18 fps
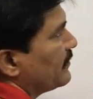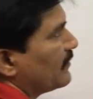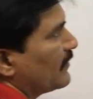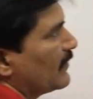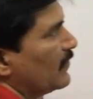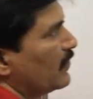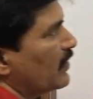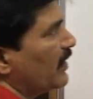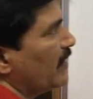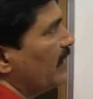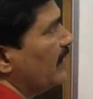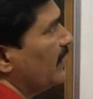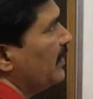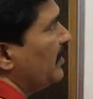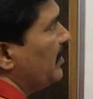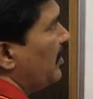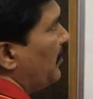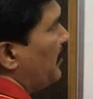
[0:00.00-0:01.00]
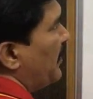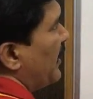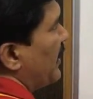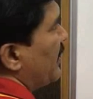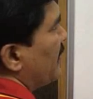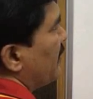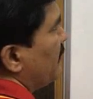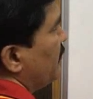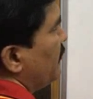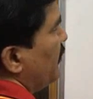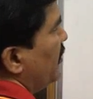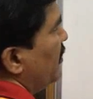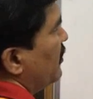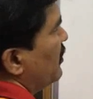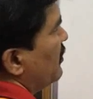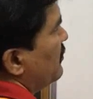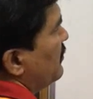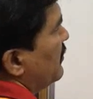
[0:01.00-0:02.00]
Okay. But we
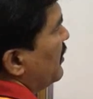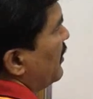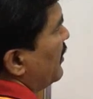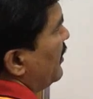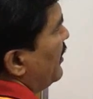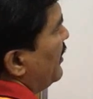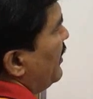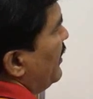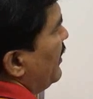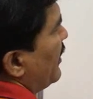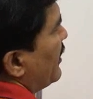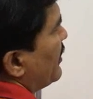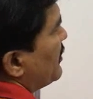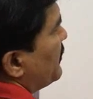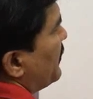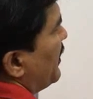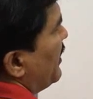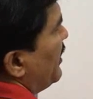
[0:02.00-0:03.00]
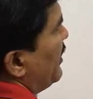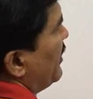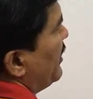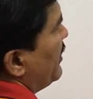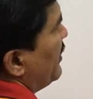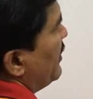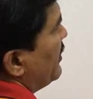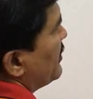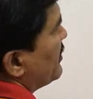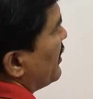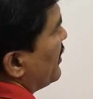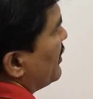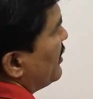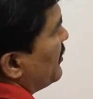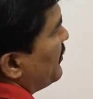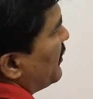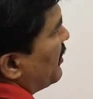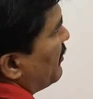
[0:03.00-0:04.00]
know dx by dt is
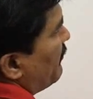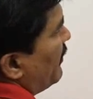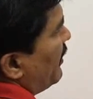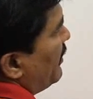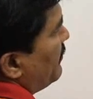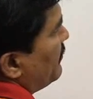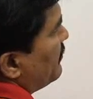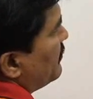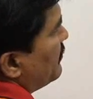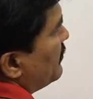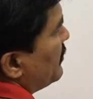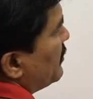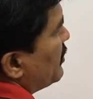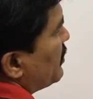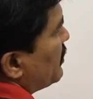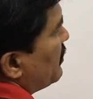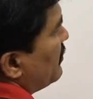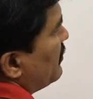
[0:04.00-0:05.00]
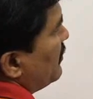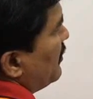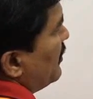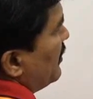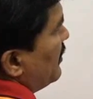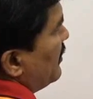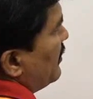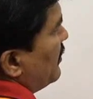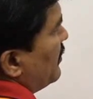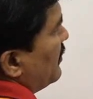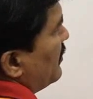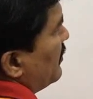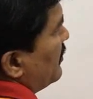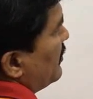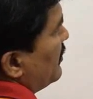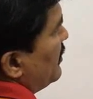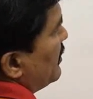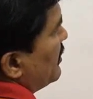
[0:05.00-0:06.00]
nothing but v, so
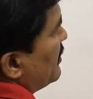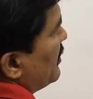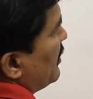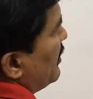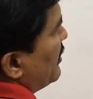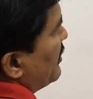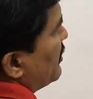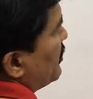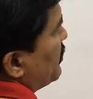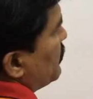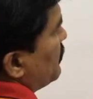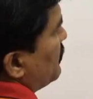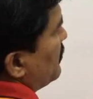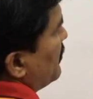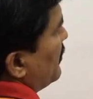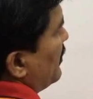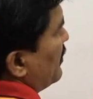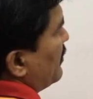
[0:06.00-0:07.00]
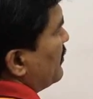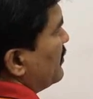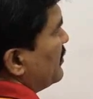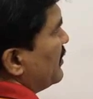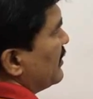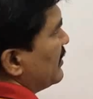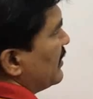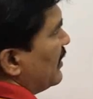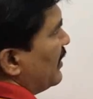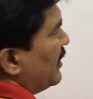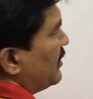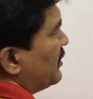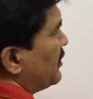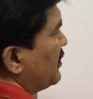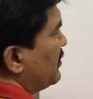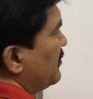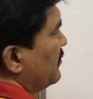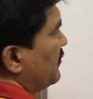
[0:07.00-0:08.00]
this leads to this
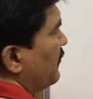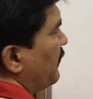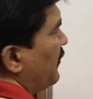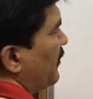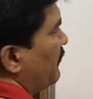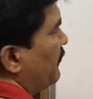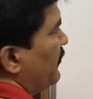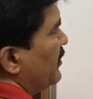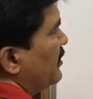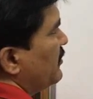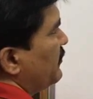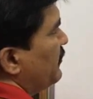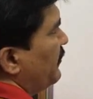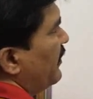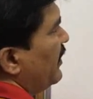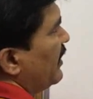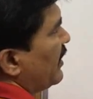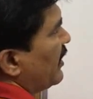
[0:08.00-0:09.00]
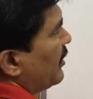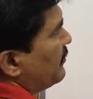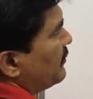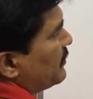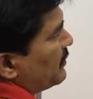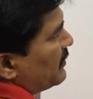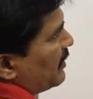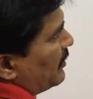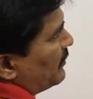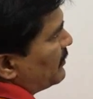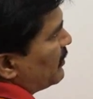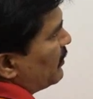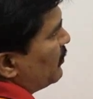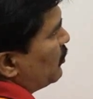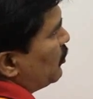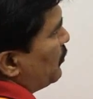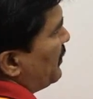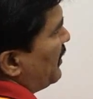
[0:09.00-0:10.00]
relation from which v comes out
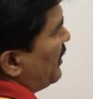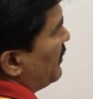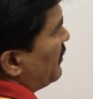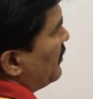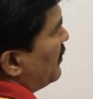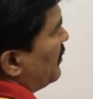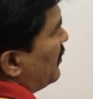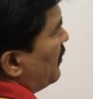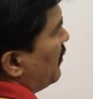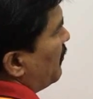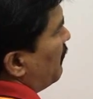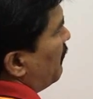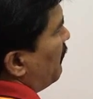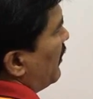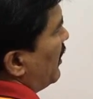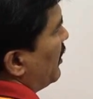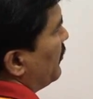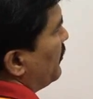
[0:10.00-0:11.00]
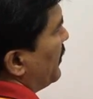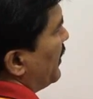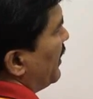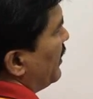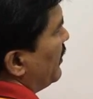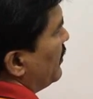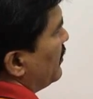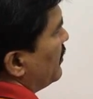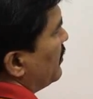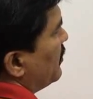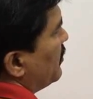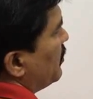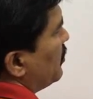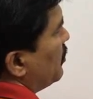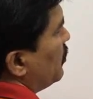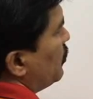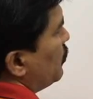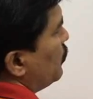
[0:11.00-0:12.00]
to be 1 by
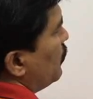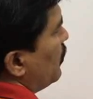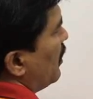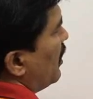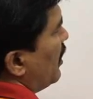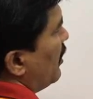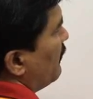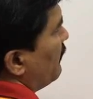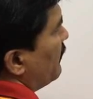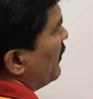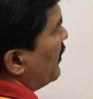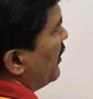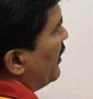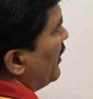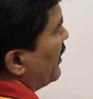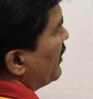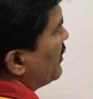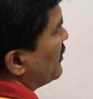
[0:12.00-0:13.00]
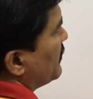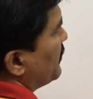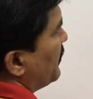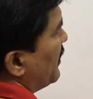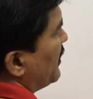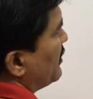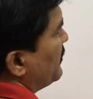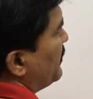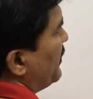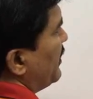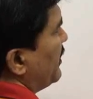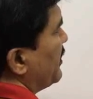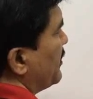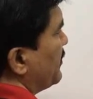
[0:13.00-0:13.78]
2 alpha x plus beta.